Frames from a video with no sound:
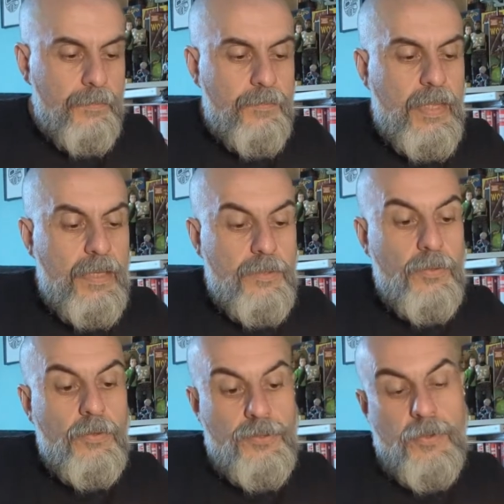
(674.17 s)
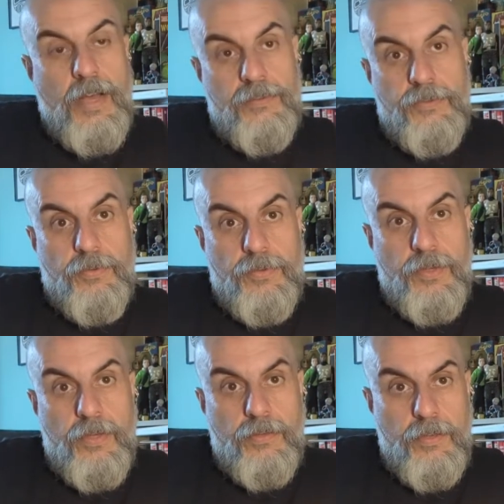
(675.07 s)
and you also have to
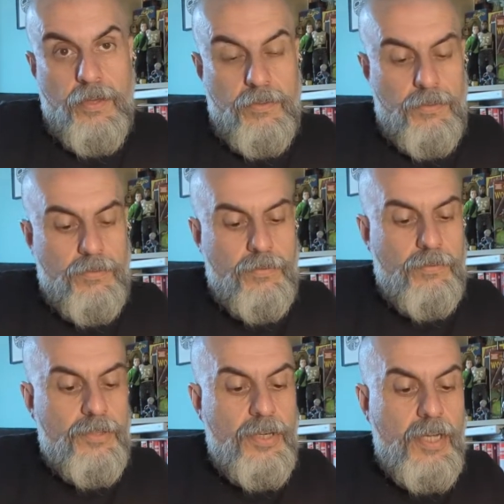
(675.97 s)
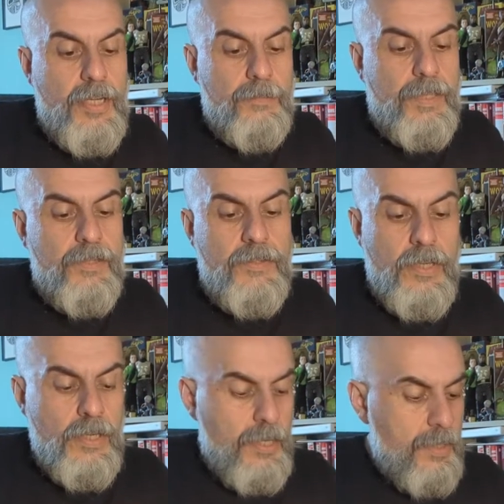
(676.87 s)
order through China, because
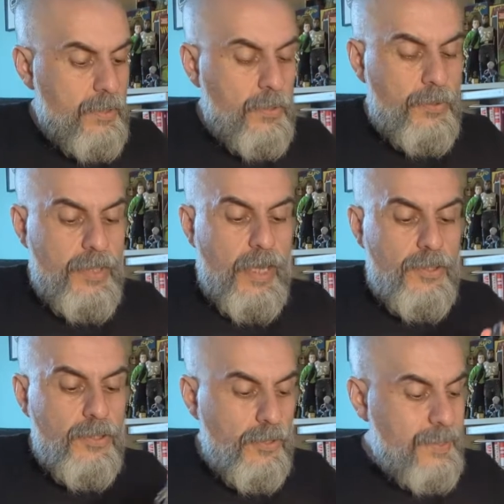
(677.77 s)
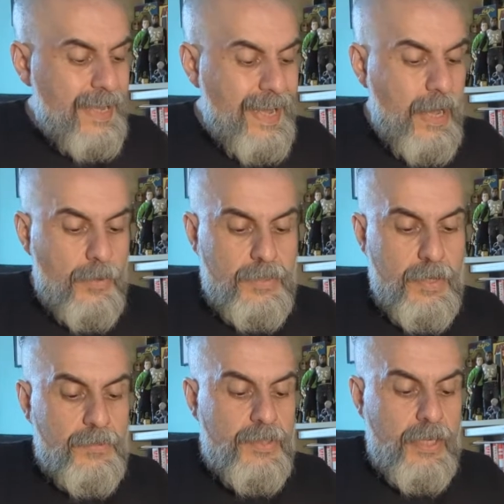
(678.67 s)
those are not
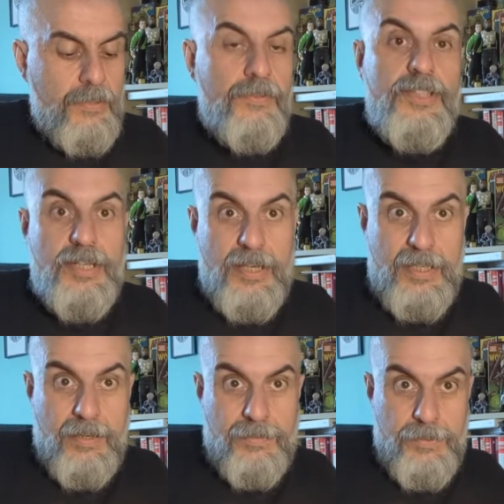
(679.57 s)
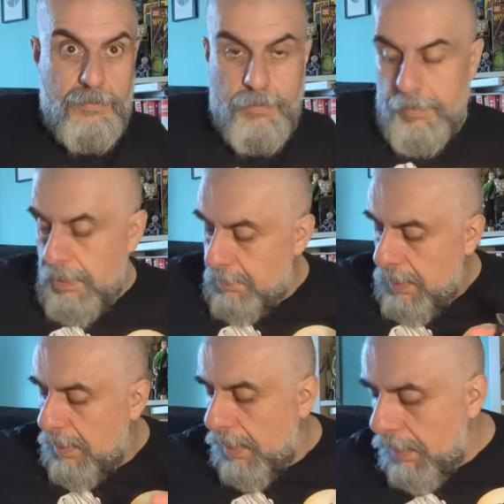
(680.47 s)
outside of China for the moment. I mean,
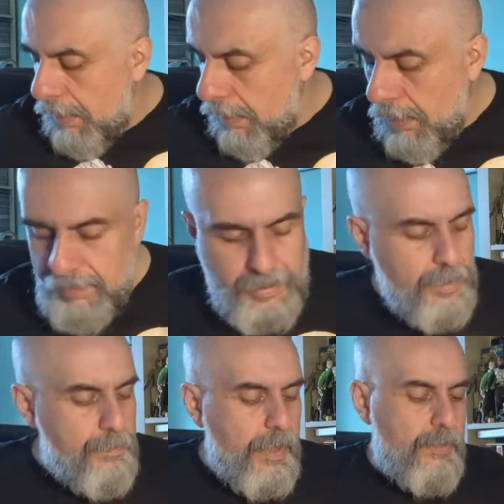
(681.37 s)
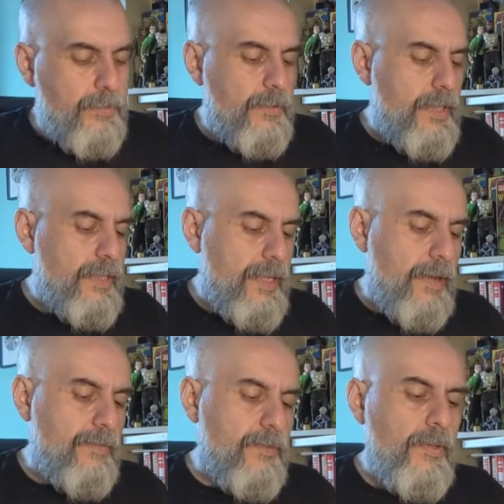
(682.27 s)
I'll get back to this
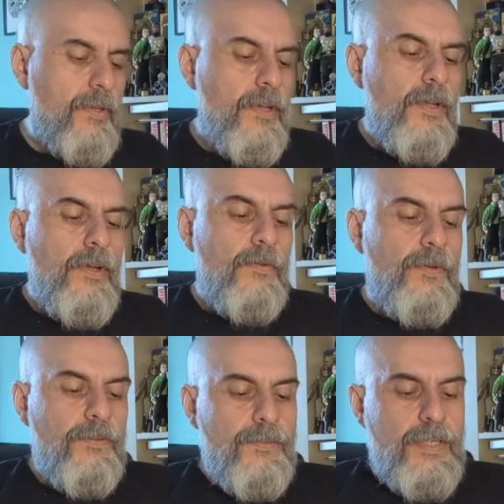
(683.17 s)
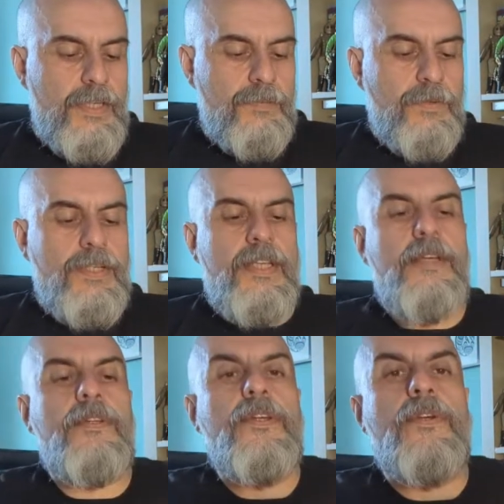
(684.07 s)
after we're finished, but
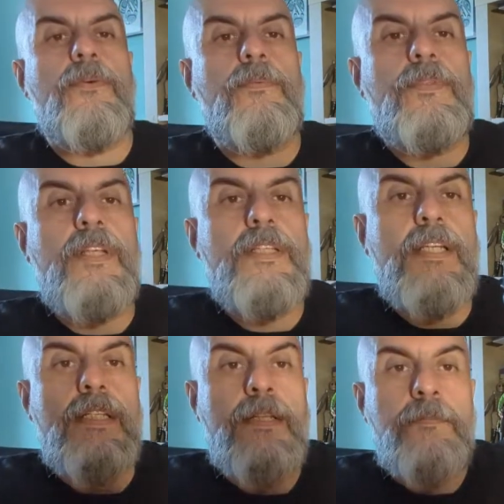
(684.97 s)
here you go. This is